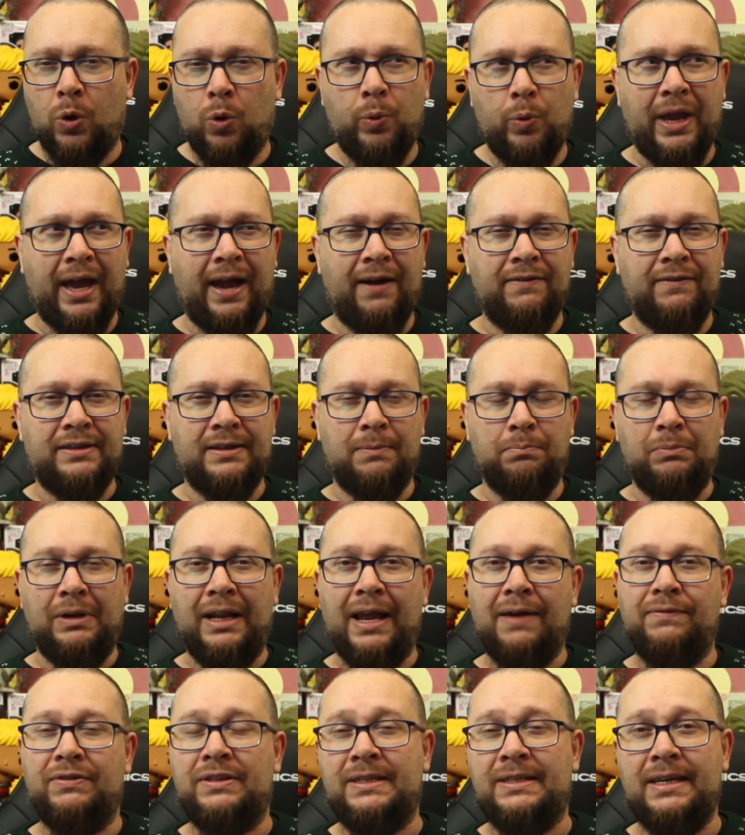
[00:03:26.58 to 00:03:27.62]
We have some
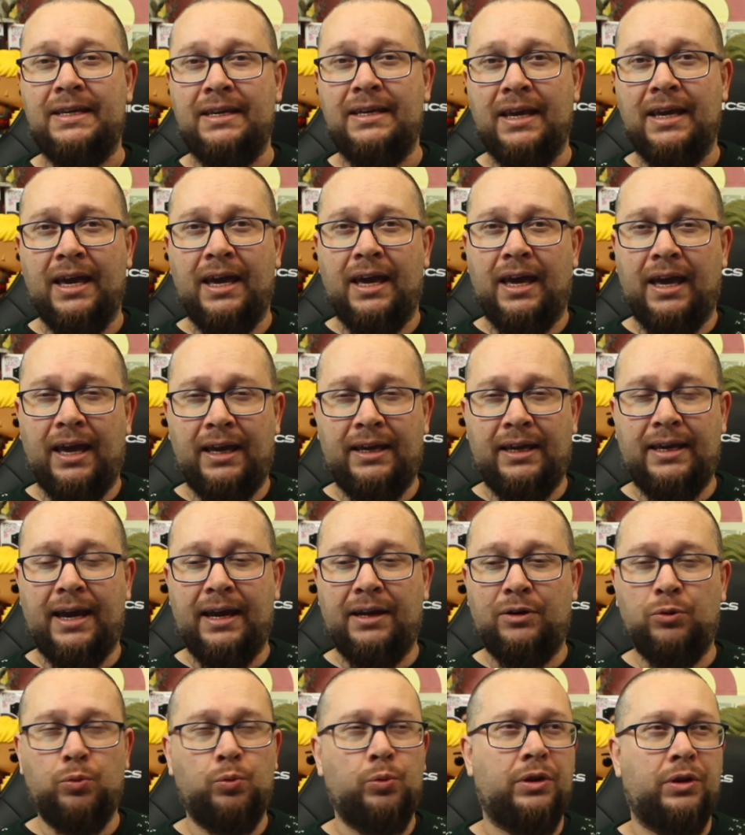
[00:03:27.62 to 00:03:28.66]
levity
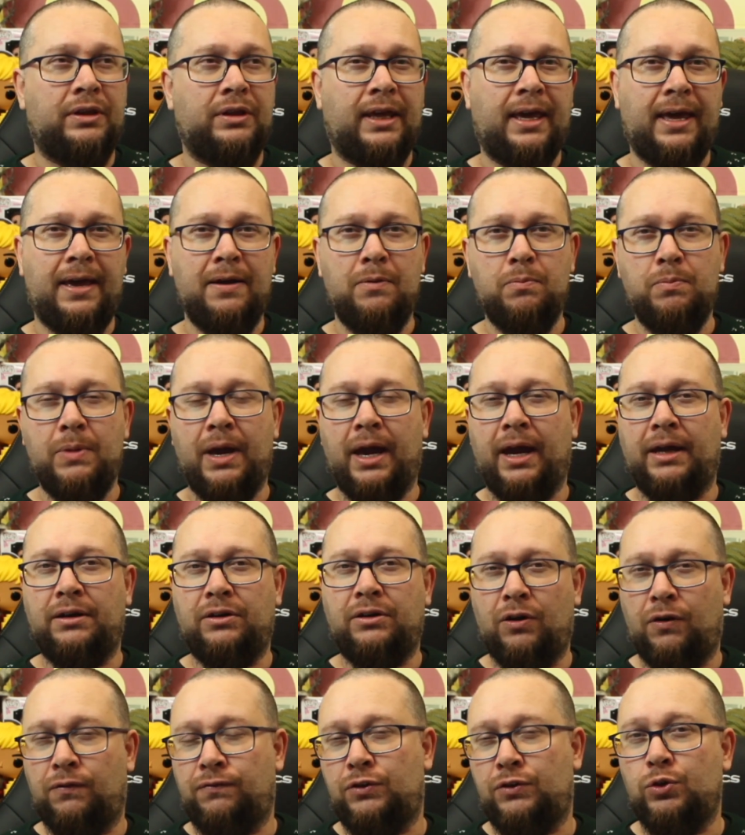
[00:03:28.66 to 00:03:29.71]
again with Kim and
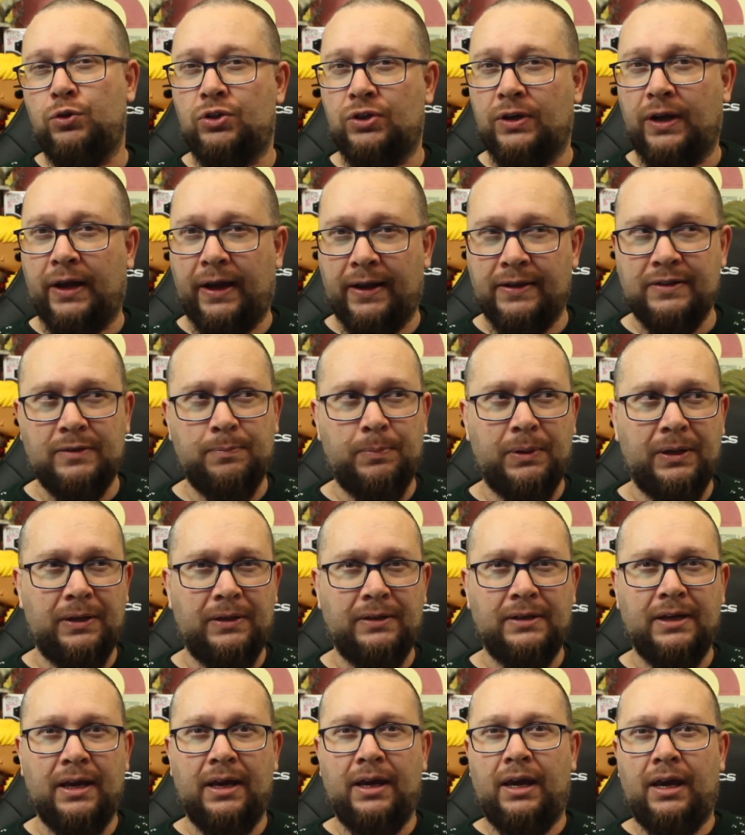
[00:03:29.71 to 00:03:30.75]
her future husband
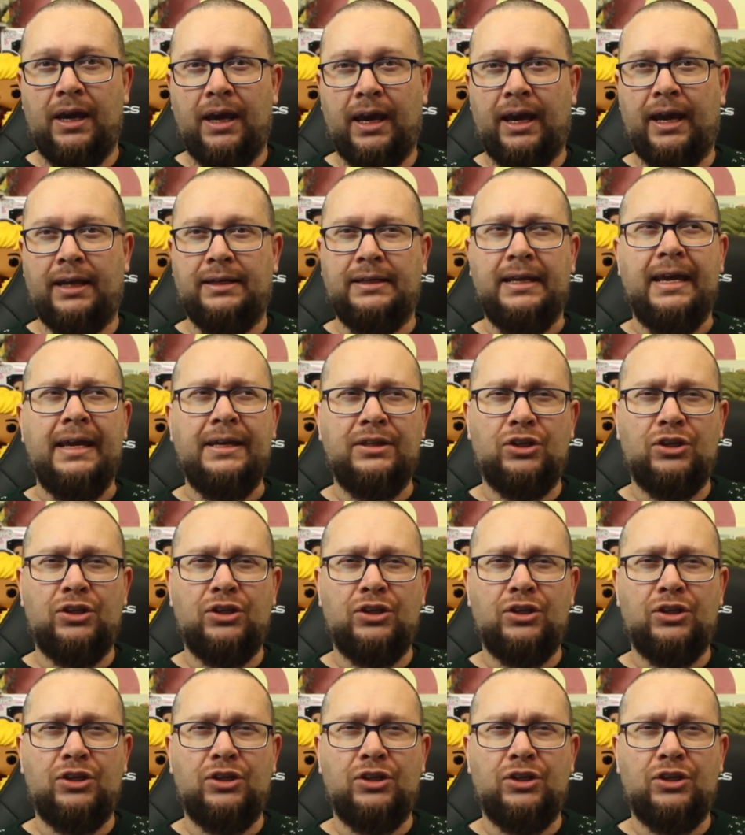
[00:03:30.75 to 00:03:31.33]
and his